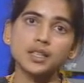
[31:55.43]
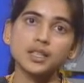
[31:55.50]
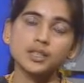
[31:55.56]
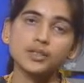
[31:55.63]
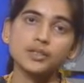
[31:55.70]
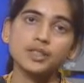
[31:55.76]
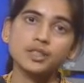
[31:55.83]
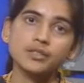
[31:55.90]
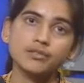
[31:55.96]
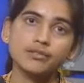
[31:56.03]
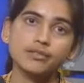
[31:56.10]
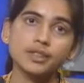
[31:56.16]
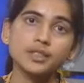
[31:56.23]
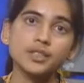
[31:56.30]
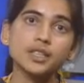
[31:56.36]
into
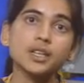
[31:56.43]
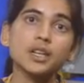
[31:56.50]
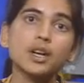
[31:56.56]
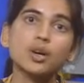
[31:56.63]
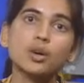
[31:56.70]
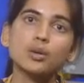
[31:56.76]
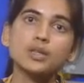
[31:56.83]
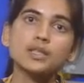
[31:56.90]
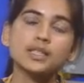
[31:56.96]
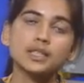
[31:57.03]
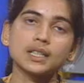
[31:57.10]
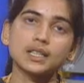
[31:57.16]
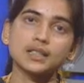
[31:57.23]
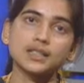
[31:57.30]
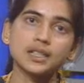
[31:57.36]
different
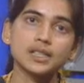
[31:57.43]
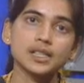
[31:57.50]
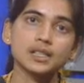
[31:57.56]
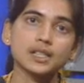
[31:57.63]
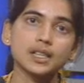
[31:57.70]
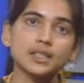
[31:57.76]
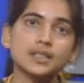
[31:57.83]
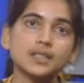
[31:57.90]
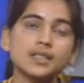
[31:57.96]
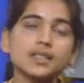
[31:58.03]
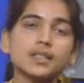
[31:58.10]
wholesale and retail cuts.